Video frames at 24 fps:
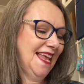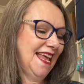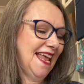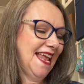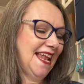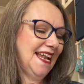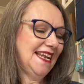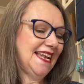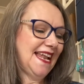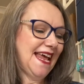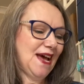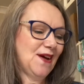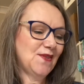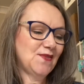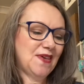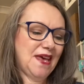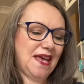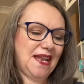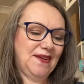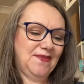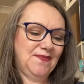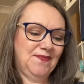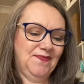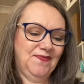Now
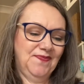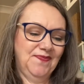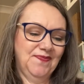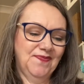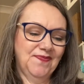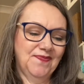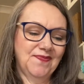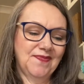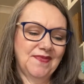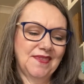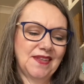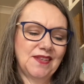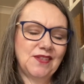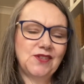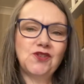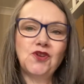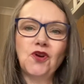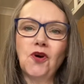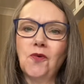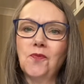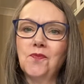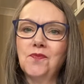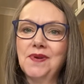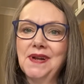then,
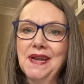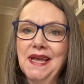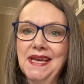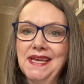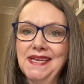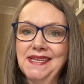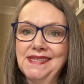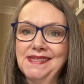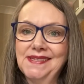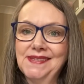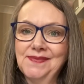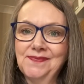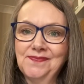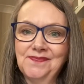top place.